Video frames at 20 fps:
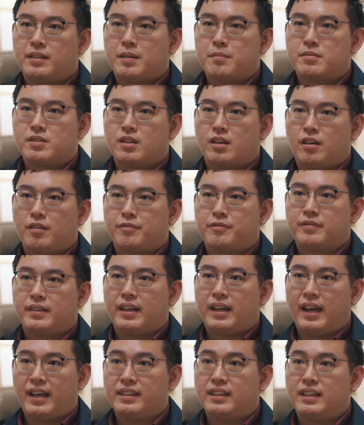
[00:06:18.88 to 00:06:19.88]
in terms of
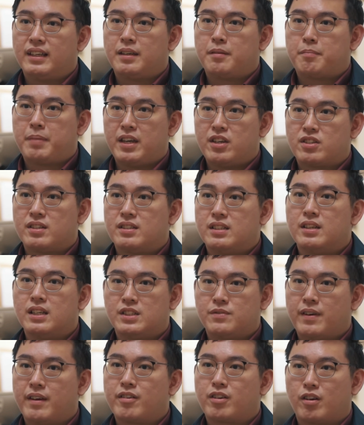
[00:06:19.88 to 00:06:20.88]
handling patients
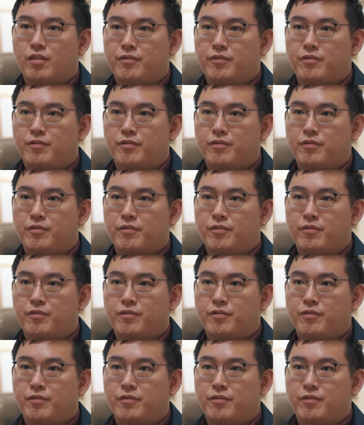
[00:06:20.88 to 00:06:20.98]
is very